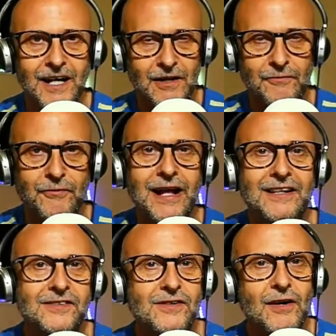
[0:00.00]
flat
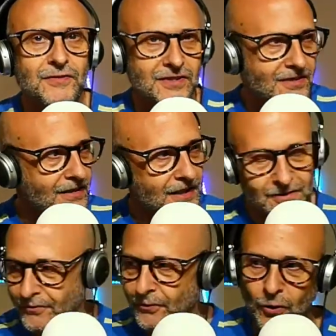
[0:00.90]
surfaces like the
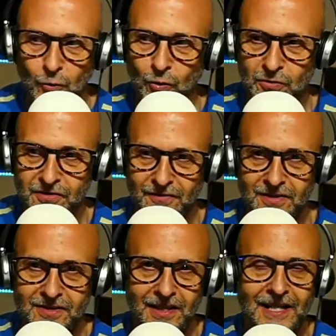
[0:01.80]
four walls of
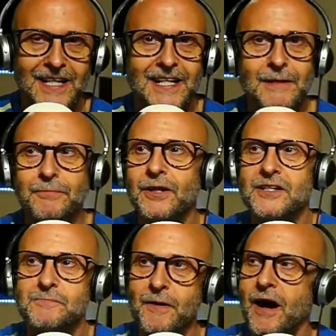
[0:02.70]
this thing. Plus,
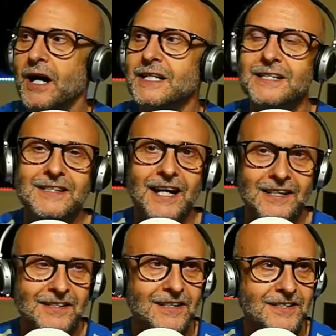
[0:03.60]
behind the
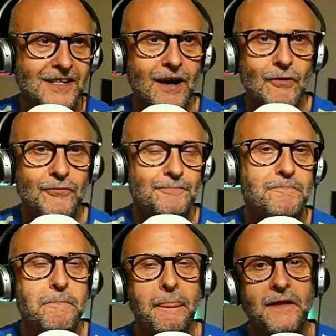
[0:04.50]
desk itself,
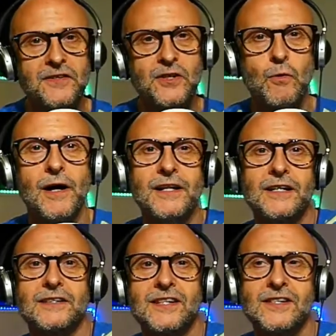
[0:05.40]
there's quite a
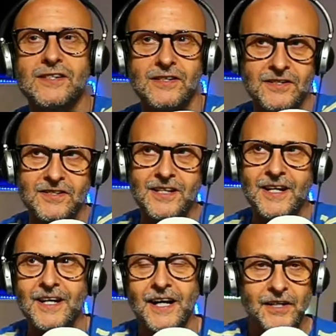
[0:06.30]
distance,
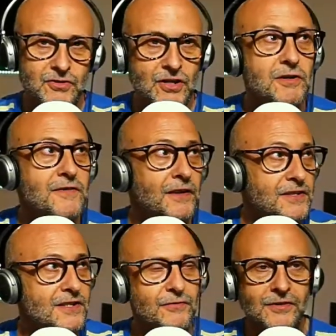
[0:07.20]
and I'll show you that on a
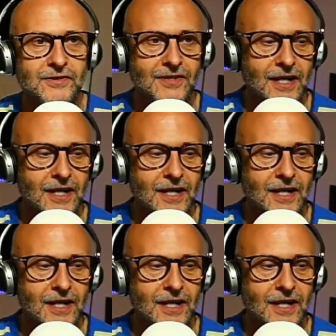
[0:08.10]
different